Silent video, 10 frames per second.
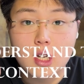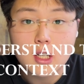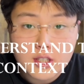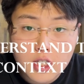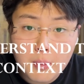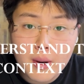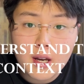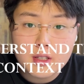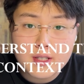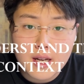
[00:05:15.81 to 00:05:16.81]
Start by
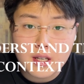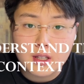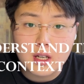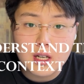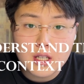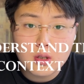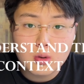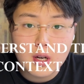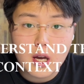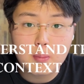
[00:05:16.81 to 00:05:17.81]
understanding the
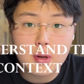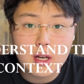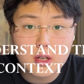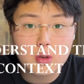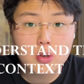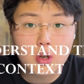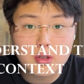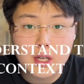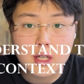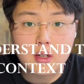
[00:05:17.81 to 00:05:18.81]
legal and political
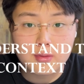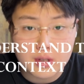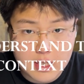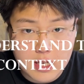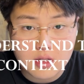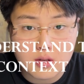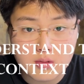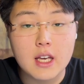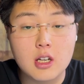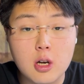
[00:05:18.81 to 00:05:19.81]
context of this case,
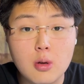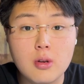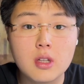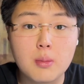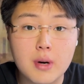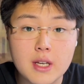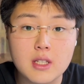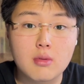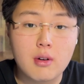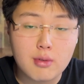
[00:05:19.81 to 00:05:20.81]
including the Brexit
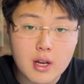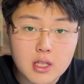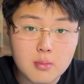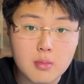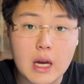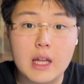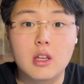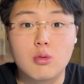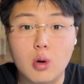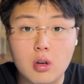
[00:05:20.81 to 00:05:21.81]
referendum and the
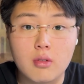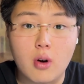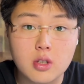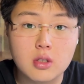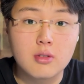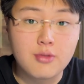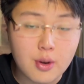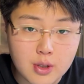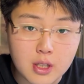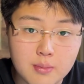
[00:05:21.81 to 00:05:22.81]
role of Article
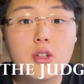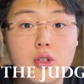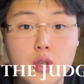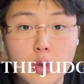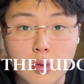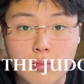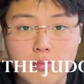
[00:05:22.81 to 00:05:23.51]
50. 2.